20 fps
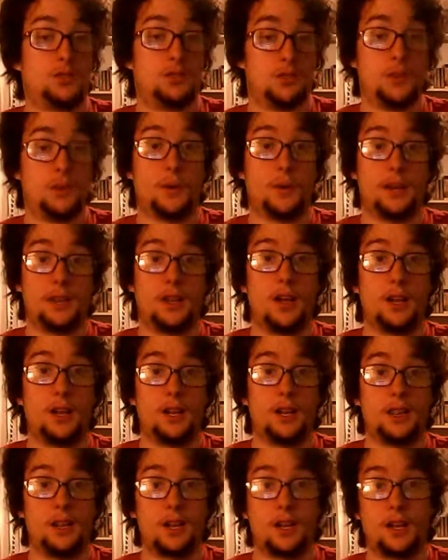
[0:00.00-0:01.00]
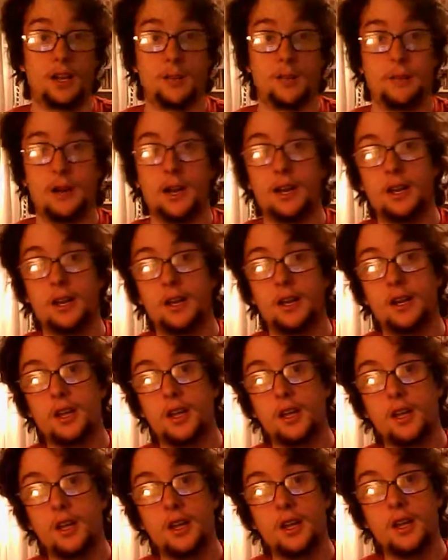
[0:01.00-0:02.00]
doing a lot of thinking about it.
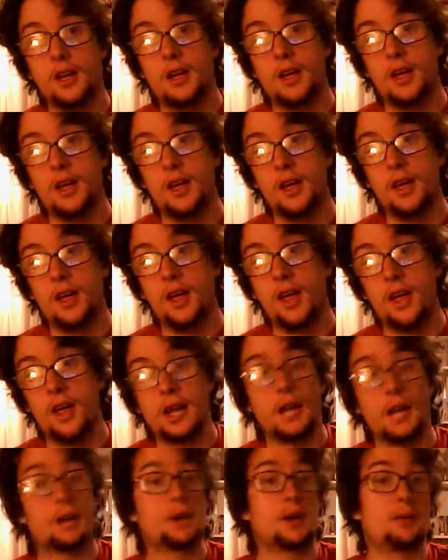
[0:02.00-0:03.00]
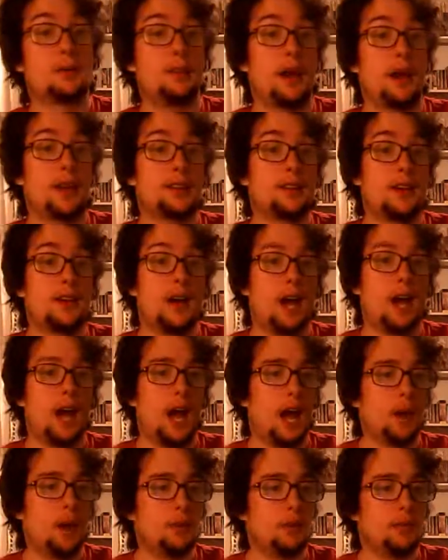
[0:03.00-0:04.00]
And I will get back to you.
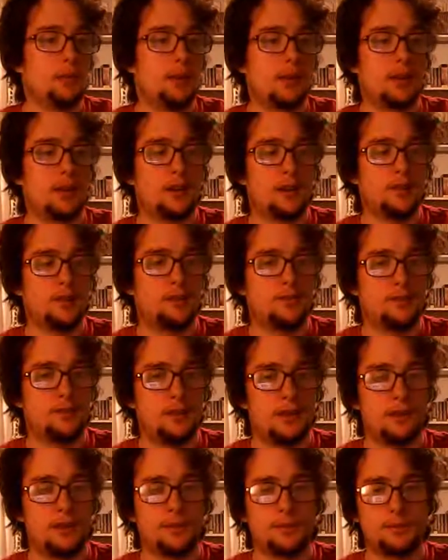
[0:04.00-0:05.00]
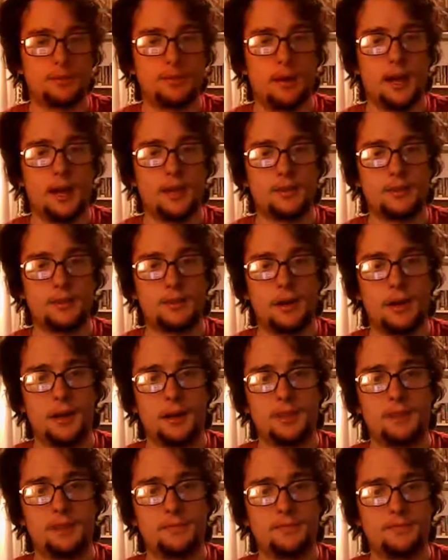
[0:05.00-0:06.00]
I, I will make a video response about
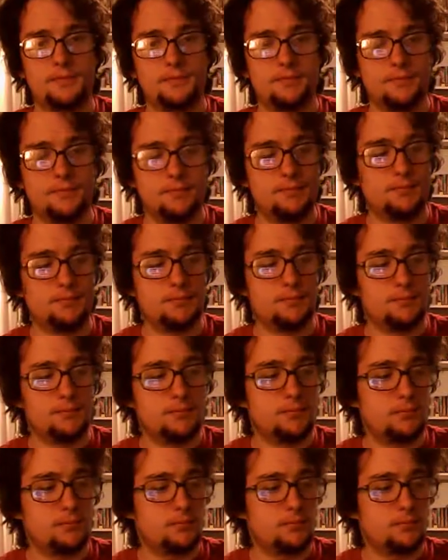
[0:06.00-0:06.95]
it